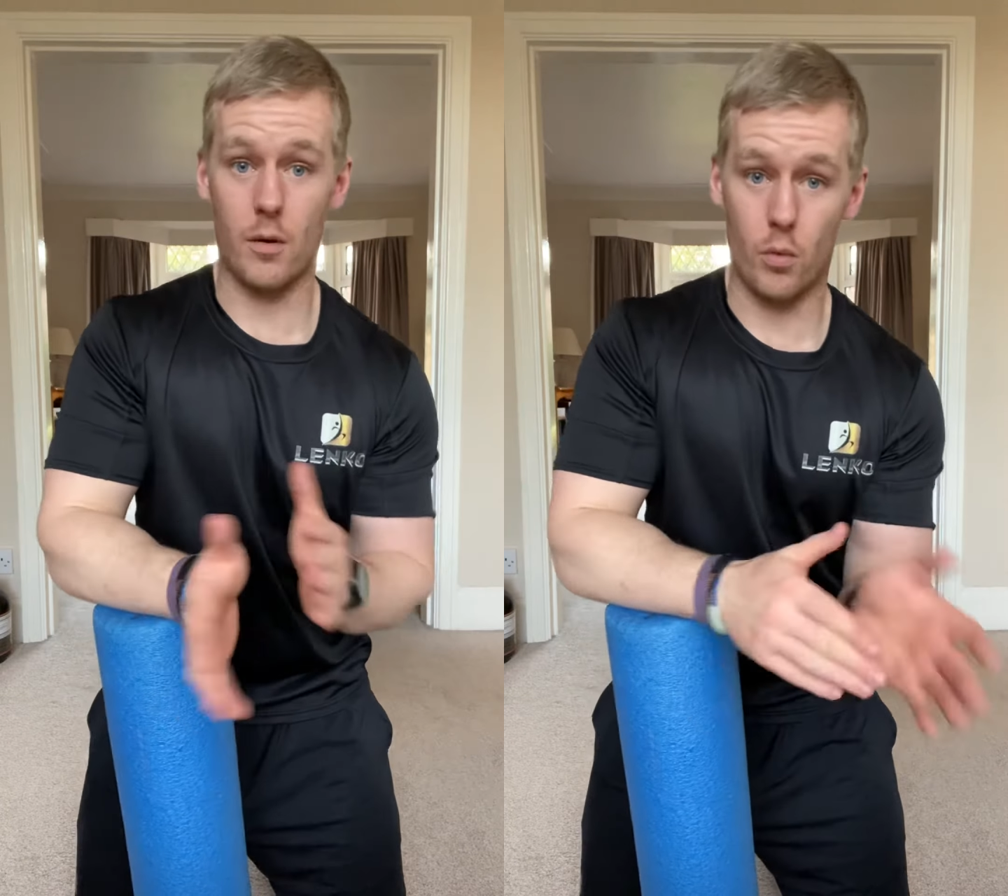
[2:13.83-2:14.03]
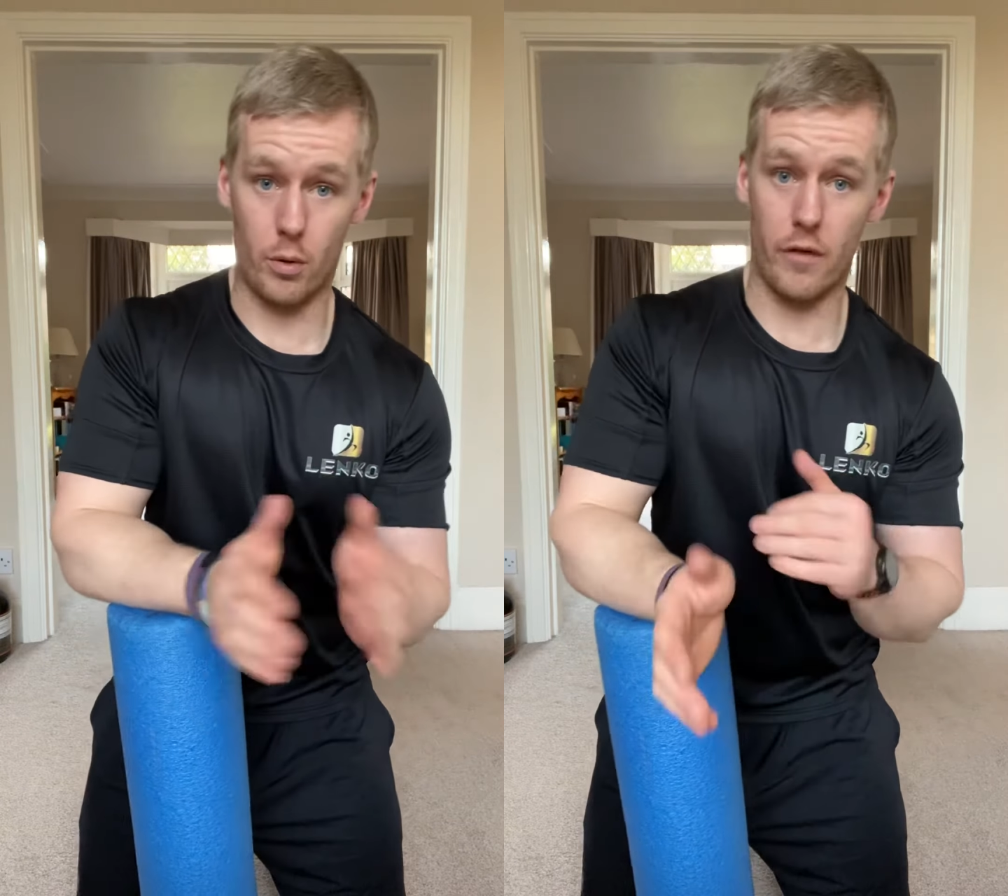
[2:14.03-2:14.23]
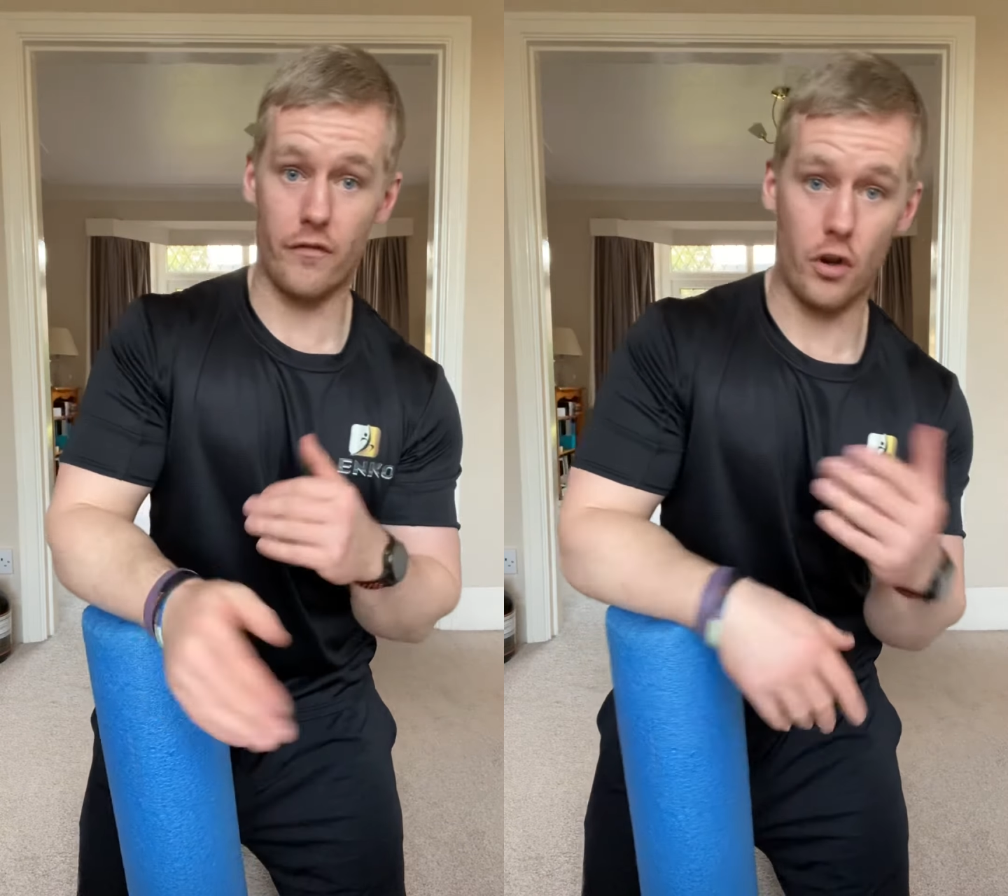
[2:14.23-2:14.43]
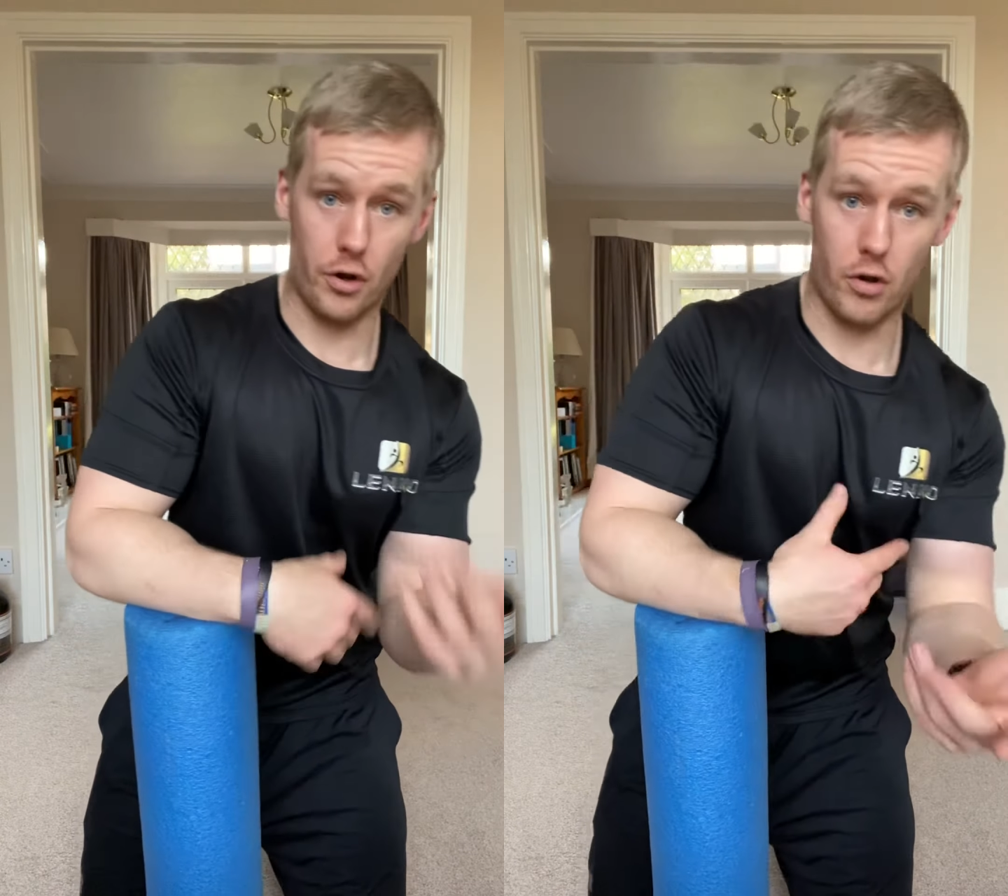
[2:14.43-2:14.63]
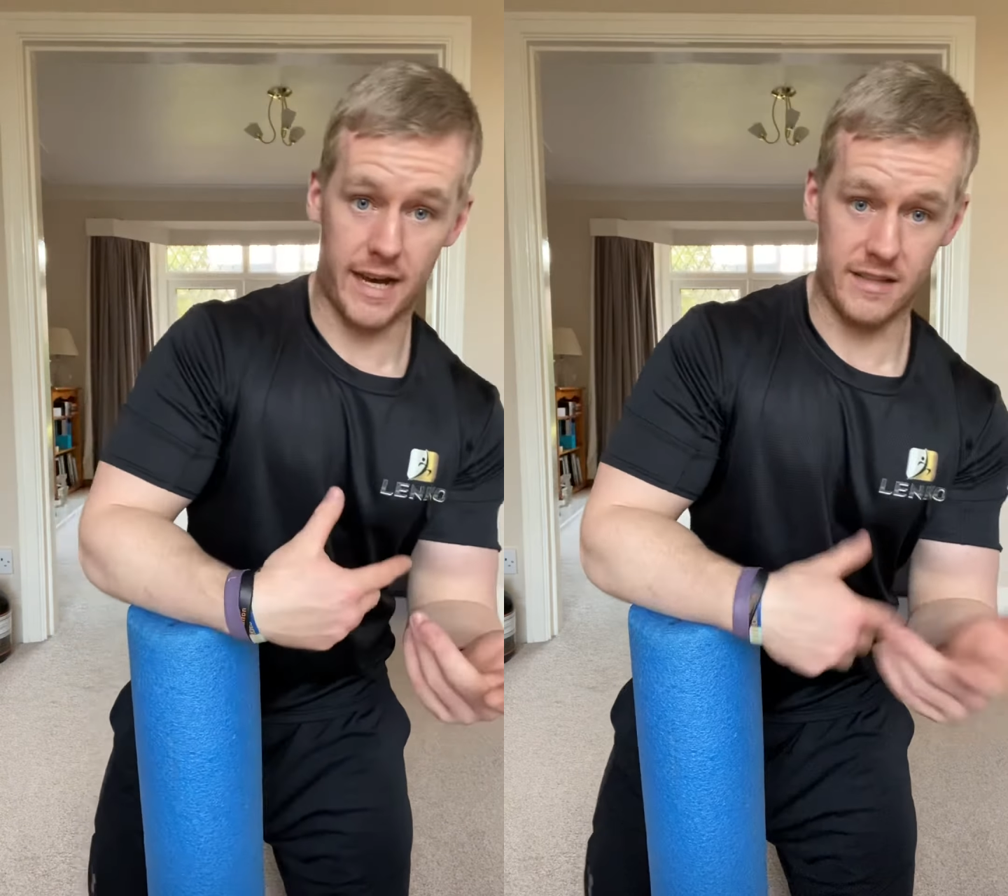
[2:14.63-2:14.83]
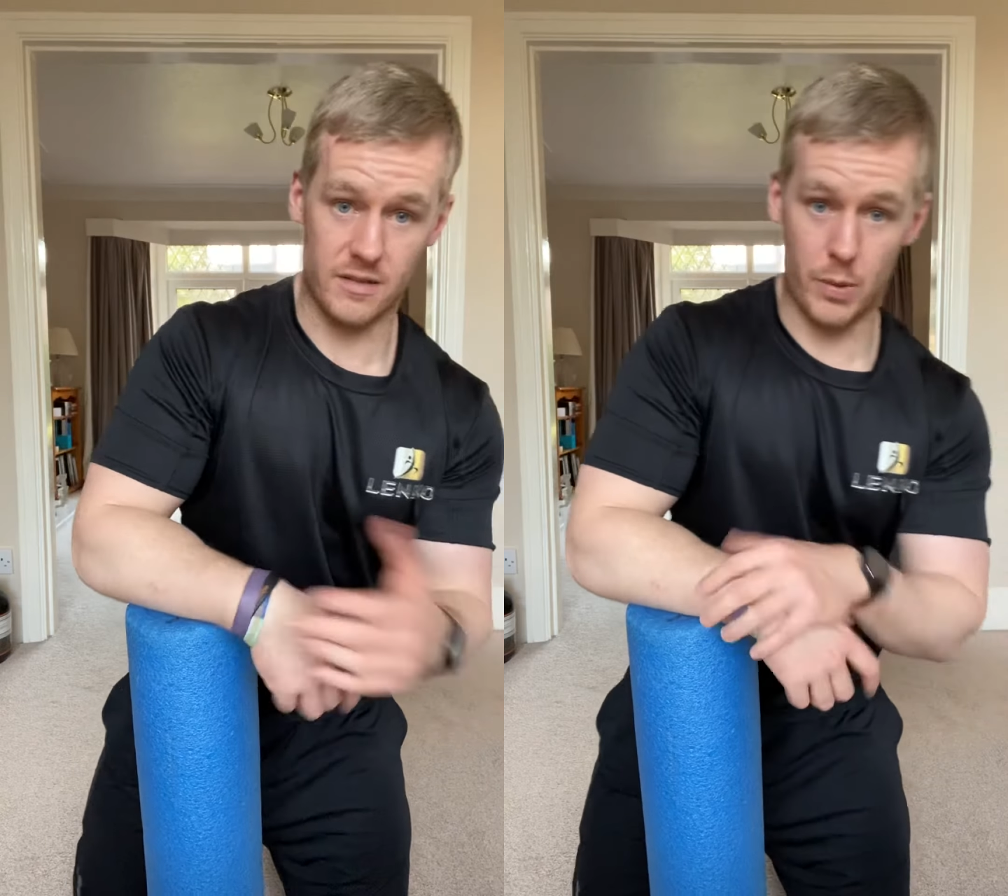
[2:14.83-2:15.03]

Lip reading: We want to avoid all kinds of